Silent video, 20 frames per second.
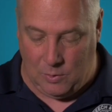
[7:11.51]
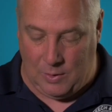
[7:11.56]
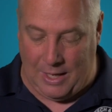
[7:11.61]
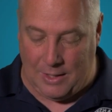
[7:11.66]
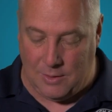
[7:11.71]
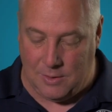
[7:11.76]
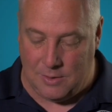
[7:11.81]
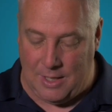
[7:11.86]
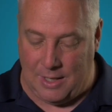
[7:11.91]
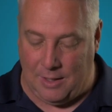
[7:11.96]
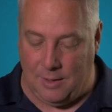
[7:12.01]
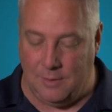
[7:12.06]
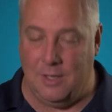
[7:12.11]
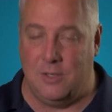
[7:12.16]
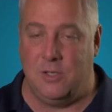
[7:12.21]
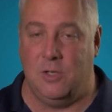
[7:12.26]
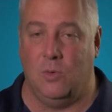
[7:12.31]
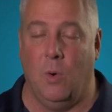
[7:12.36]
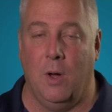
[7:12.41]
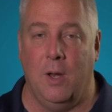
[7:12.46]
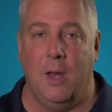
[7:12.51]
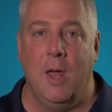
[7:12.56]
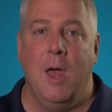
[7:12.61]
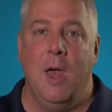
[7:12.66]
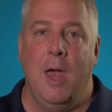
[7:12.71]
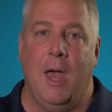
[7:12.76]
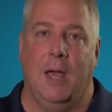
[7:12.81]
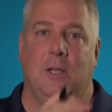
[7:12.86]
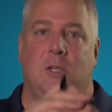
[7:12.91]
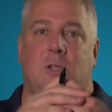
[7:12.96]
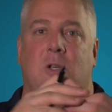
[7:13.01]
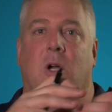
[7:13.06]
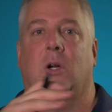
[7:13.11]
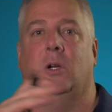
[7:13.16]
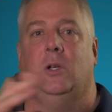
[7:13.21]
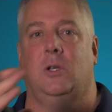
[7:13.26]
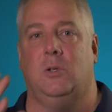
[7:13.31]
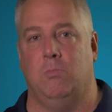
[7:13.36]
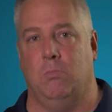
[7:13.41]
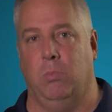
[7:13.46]
can't just say contention 1 and start,
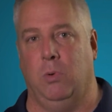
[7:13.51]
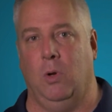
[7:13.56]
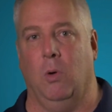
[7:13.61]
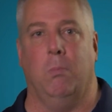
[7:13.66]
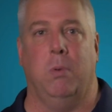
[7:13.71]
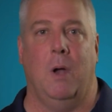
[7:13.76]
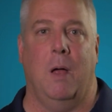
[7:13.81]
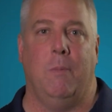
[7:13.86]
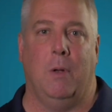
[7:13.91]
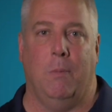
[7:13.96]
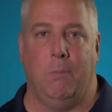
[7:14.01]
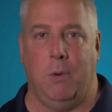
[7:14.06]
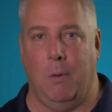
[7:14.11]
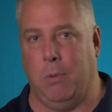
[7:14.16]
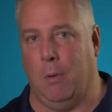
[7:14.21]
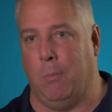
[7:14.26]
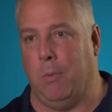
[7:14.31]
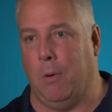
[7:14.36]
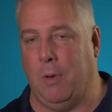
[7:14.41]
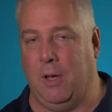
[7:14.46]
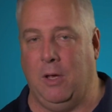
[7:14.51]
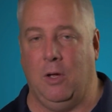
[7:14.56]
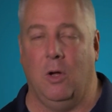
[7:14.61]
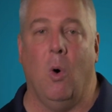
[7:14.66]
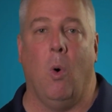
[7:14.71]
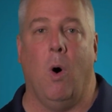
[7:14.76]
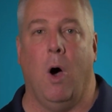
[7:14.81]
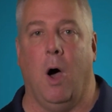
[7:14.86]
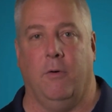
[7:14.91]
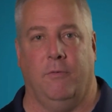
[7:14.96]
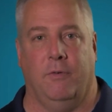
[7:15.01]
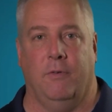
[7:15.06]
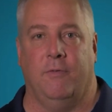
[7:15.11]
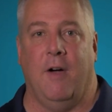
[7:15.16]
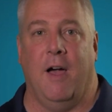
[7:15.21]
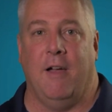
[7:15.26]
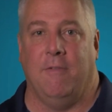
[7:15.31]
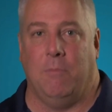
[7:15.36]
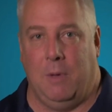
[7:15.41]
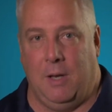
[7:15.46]
blah, blah, blah, blah, blah, and go on for
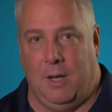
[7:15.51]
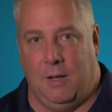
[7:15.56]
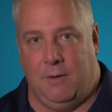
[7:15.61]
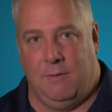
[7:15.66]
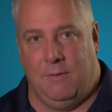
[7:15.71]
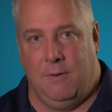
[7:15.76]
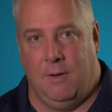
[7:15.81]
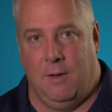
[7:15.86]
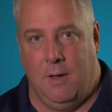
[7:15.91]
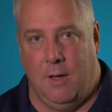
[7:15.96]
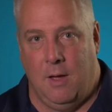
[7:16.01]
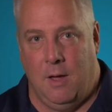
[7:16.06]
5 minutes.